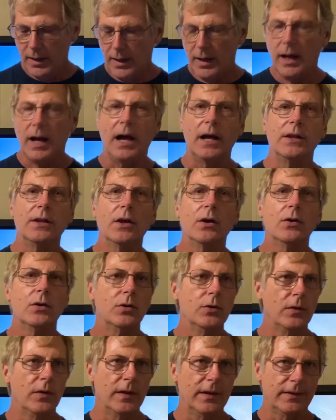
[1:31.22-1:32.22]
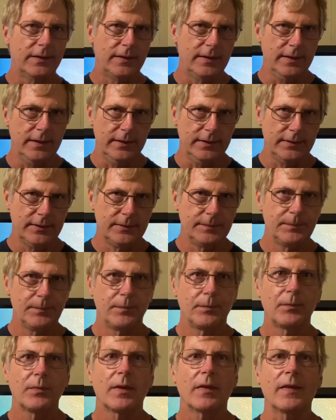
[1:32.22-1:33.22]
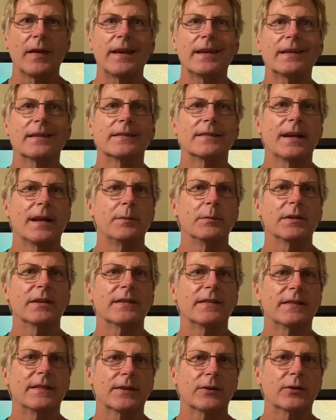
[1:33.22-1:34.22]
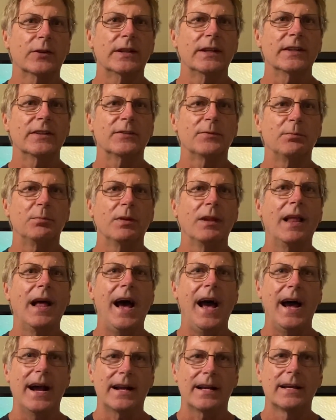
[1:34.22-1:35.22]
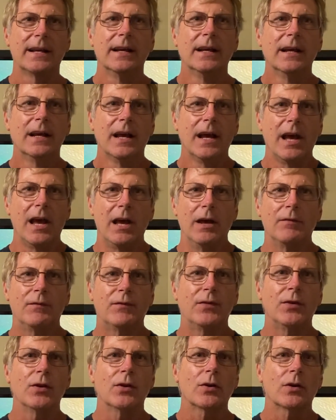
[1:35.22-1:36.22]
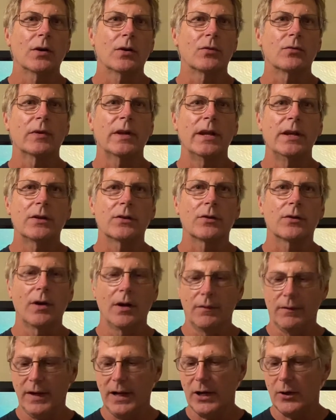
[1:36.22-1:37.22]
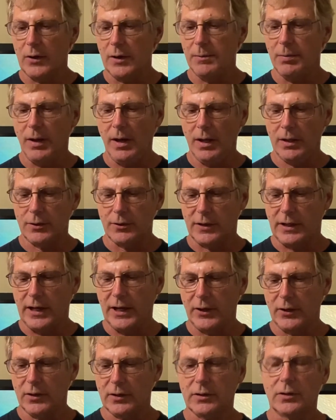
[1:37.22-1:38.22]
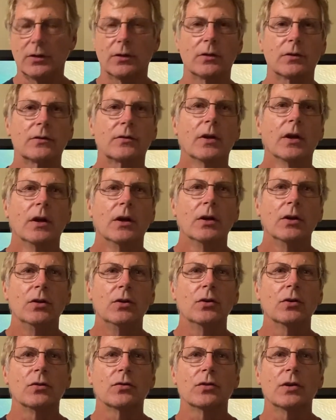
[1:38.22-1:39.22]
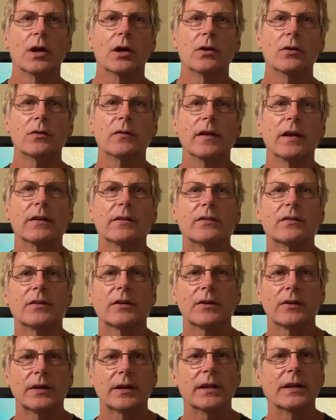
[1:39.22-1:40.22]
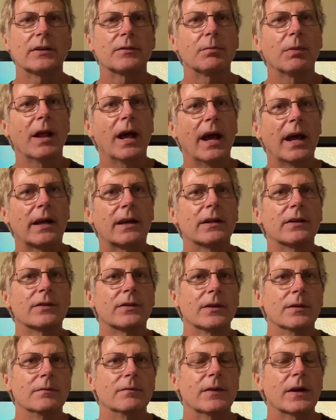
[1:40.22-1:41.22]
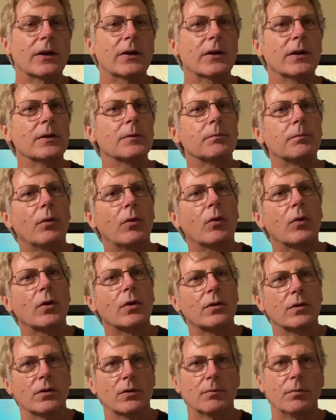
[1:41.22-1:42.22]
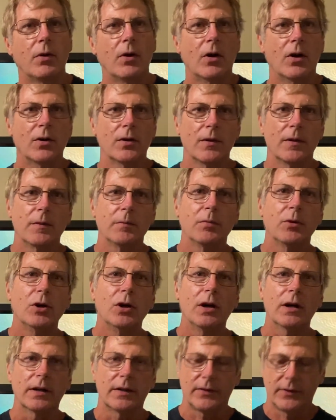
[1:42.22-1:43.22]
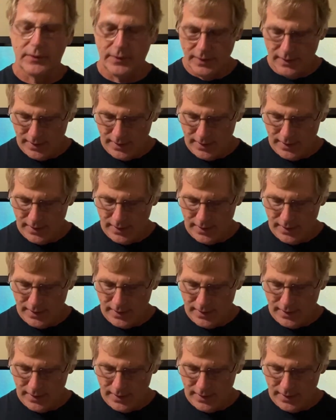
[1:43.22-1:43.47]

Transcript: I know who this is. I think his name is Sirius Black. If you're a reader of Harry Potter characters, you'll know that Sirius Black is a very important part of the books.